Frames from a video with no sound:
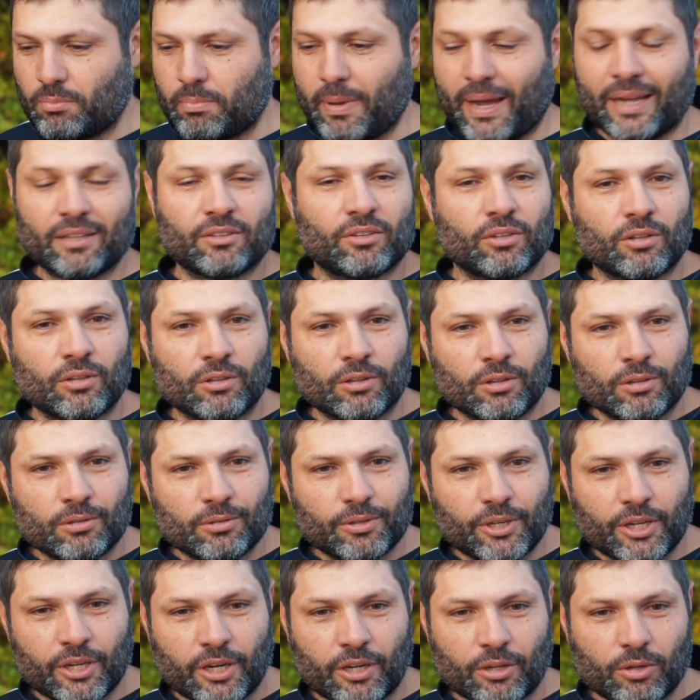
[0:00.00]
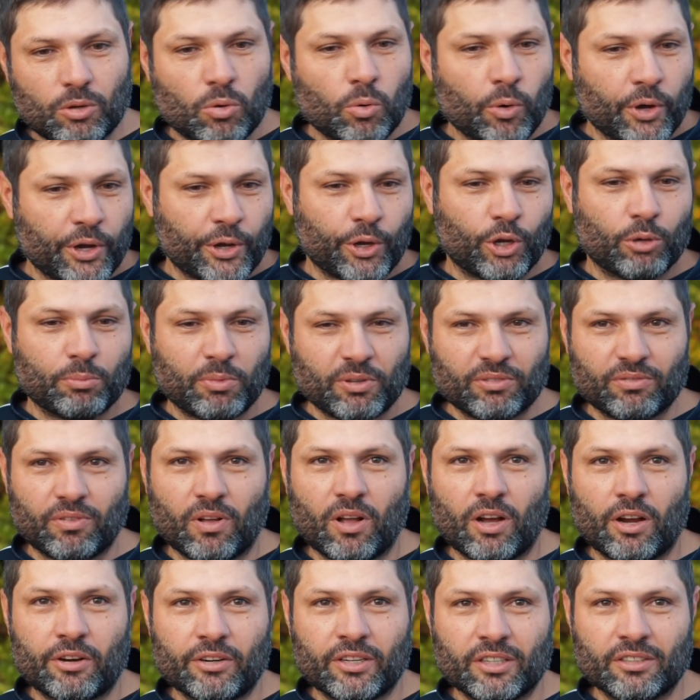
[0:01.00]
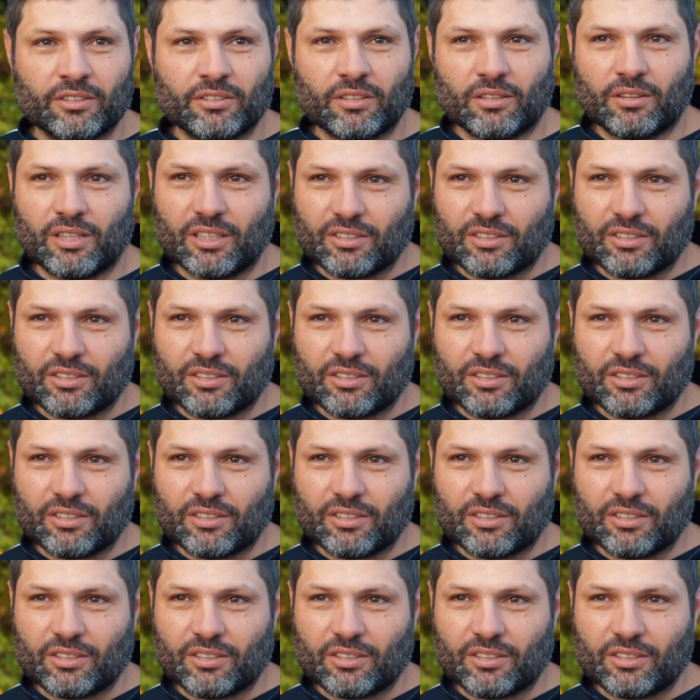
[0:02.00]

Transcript: battle, you know, koi herpes virus.